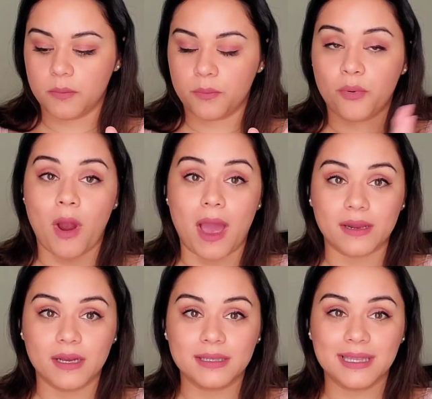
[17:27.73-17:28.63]

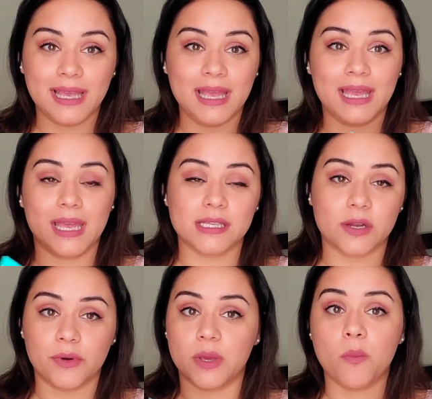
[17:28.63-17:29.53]
product, it's
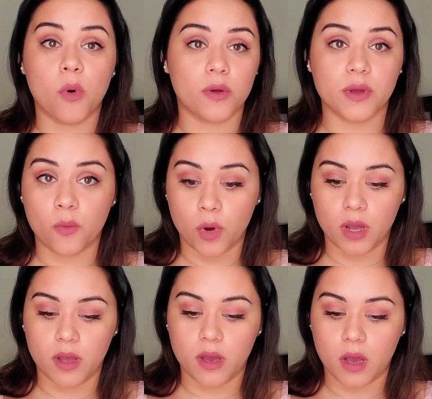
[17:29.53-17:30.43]
already more than
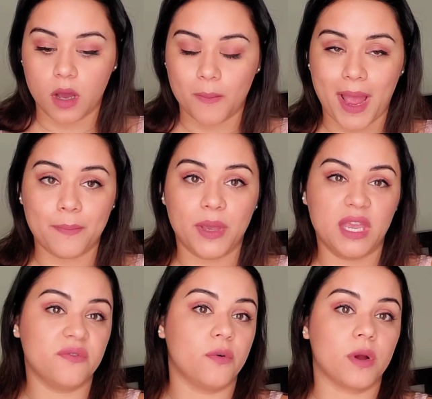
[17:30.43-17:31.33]
what I paid
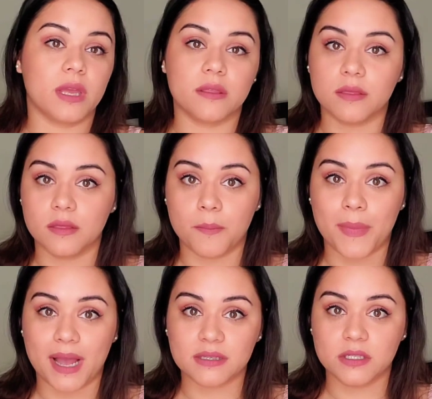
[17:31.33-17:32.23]
for in the
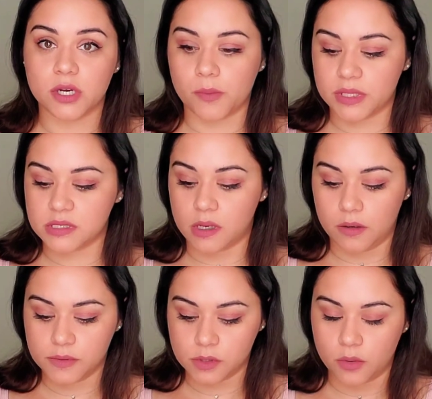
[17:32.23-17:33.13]
BoxyCharm itself.
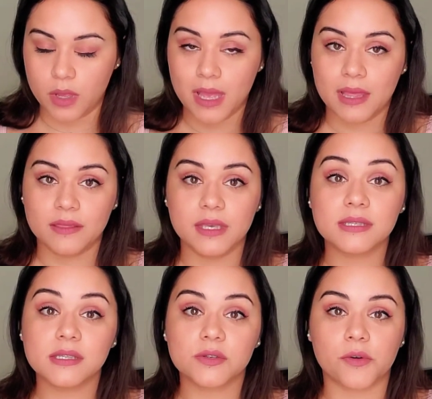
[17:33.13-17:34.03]
So this
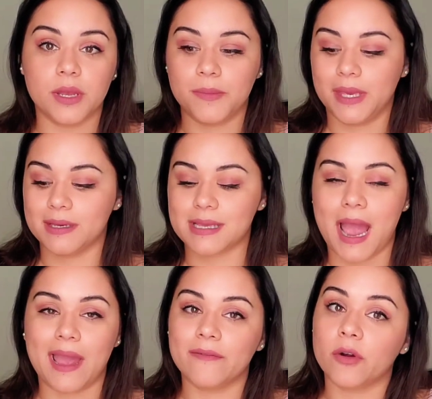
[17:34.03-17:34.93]
is great because
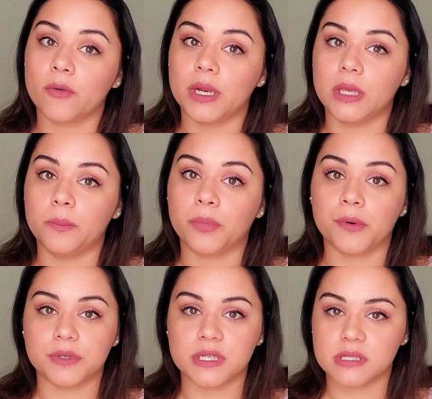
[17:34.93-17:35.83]
I've already
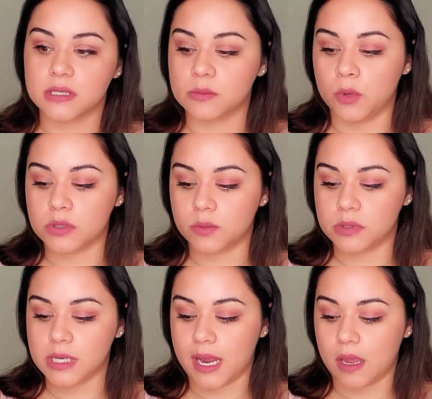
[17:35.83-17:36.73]
purchased this multiple
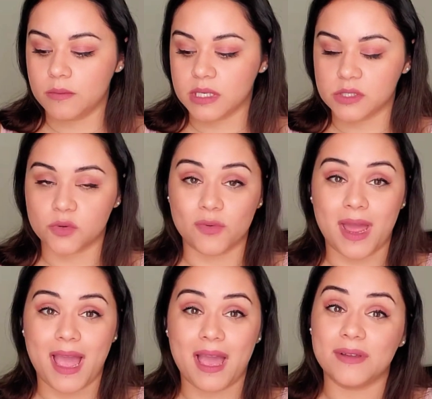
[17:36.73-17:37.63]
times, and so not
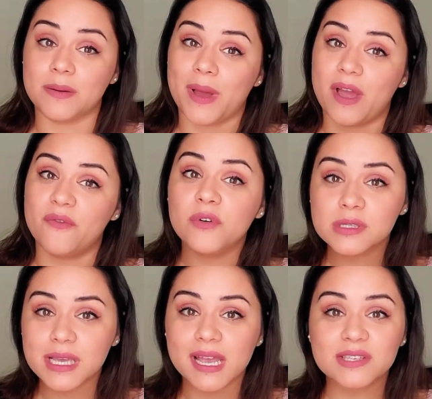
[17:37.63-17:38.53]
having to buy a full
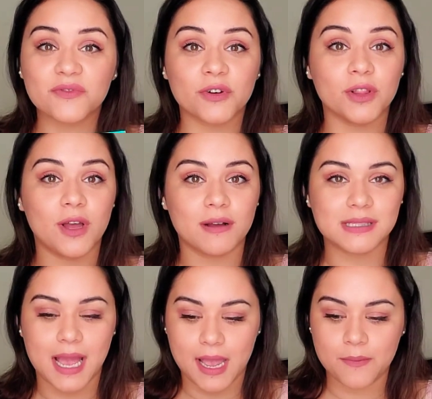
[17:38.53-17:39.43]
size for a long
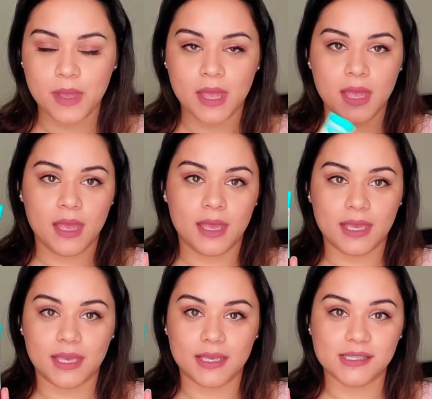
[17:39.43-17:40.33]
time
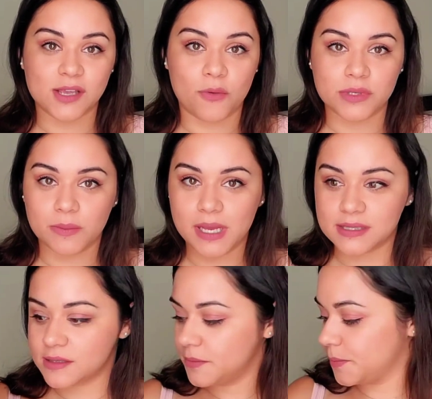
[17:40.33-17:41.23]
is always a plus.